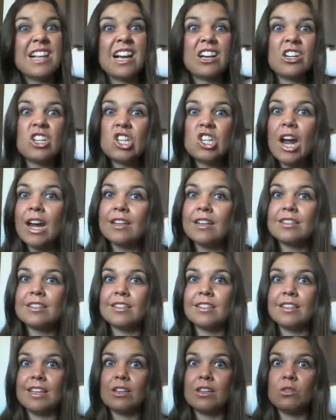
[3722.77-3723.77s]
shacks and
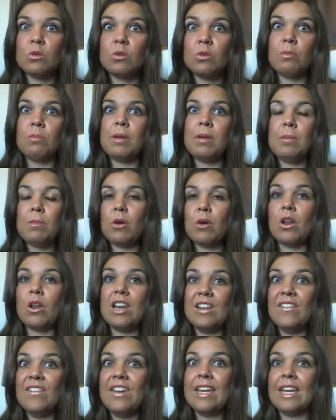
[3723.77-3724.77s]
things where people are
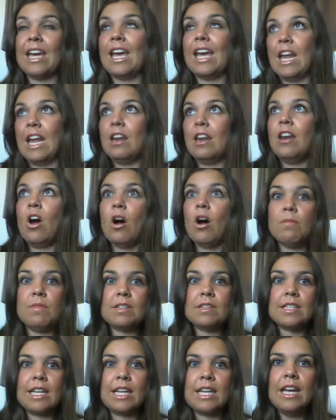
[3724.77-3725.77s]
living in,
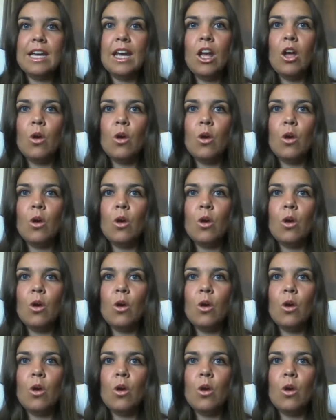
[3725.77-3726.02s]
obviously,